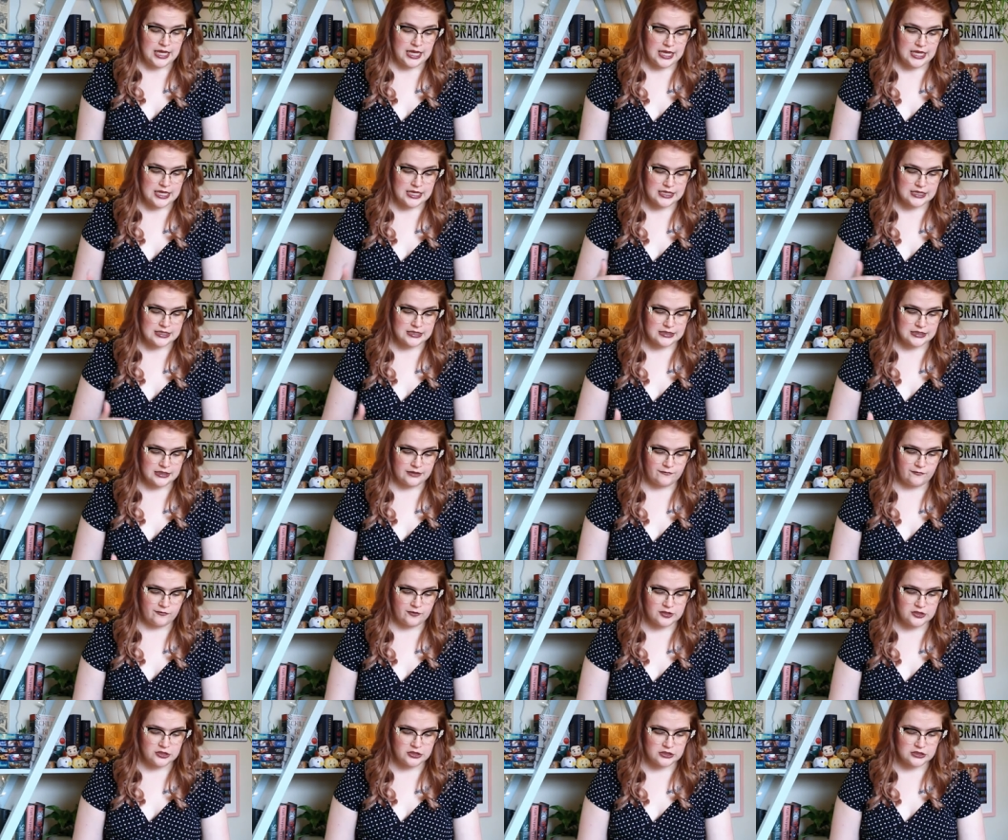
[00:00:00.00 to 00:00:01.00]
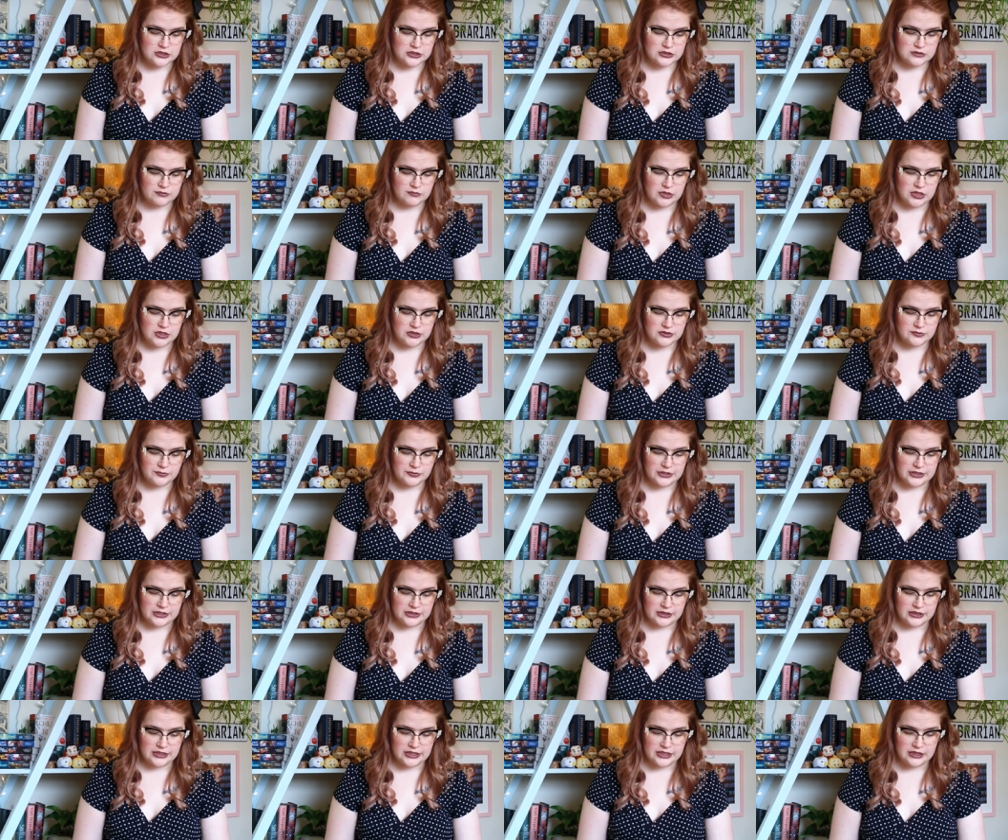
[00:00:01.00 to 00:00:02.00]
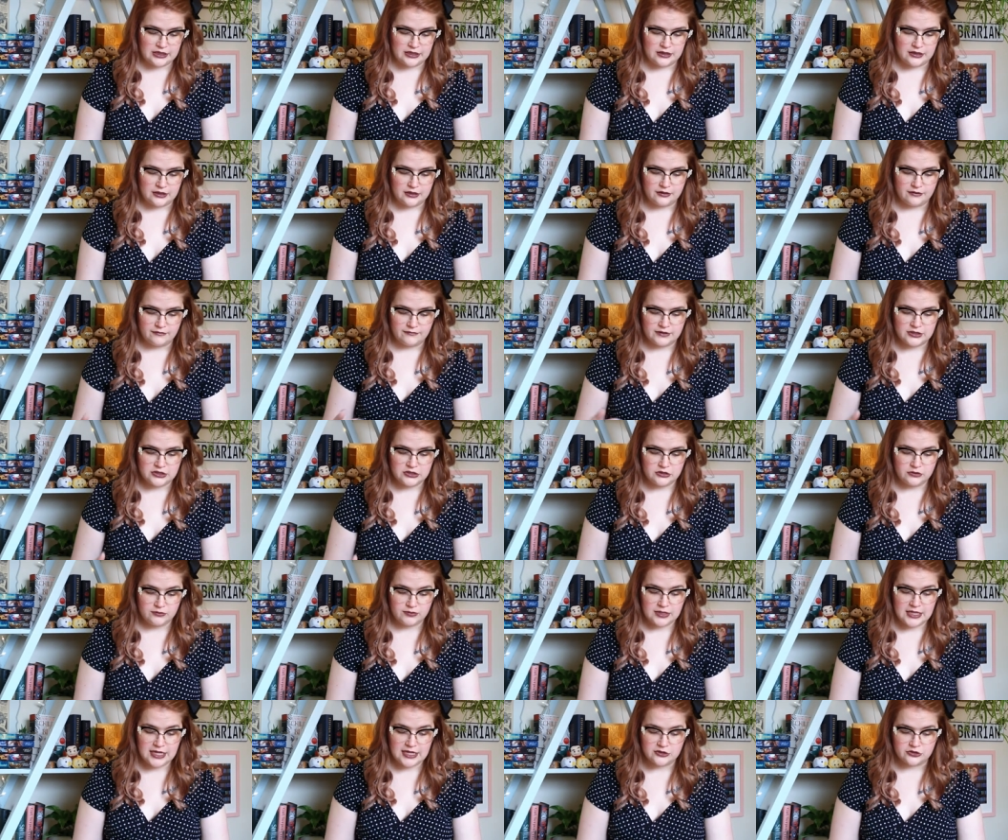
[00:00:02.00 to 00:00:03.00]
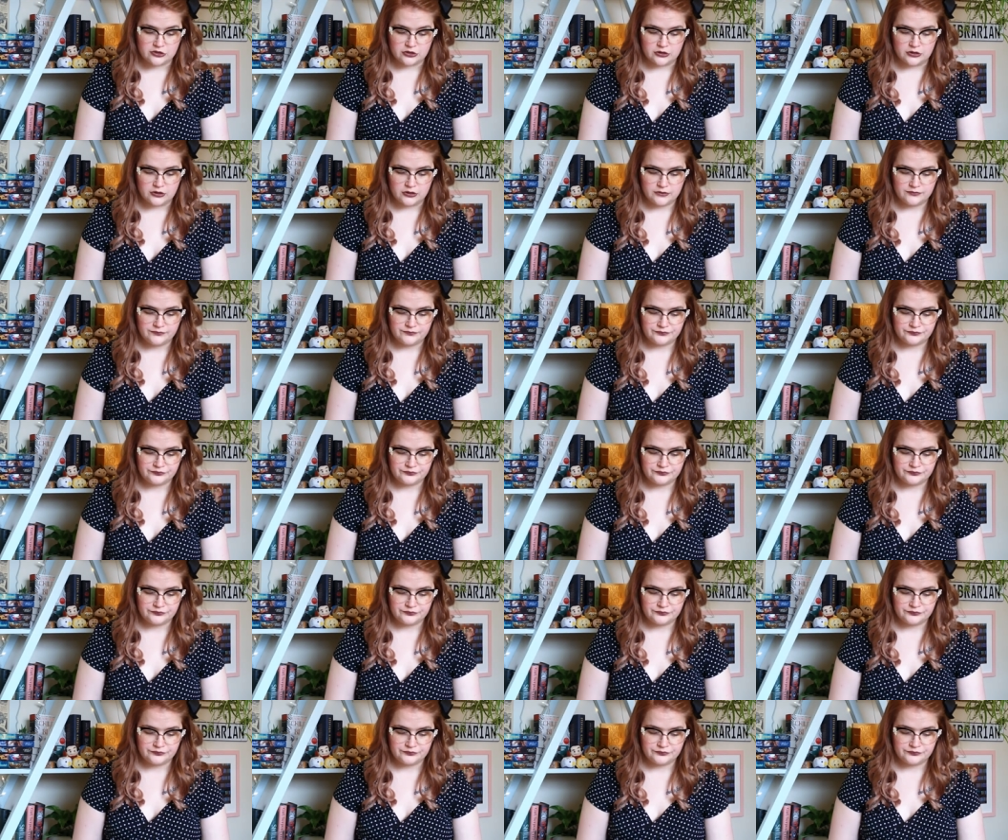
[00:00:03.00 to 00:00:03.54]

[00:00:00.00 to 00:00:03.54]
and it features a small sprinkling of the supernatural.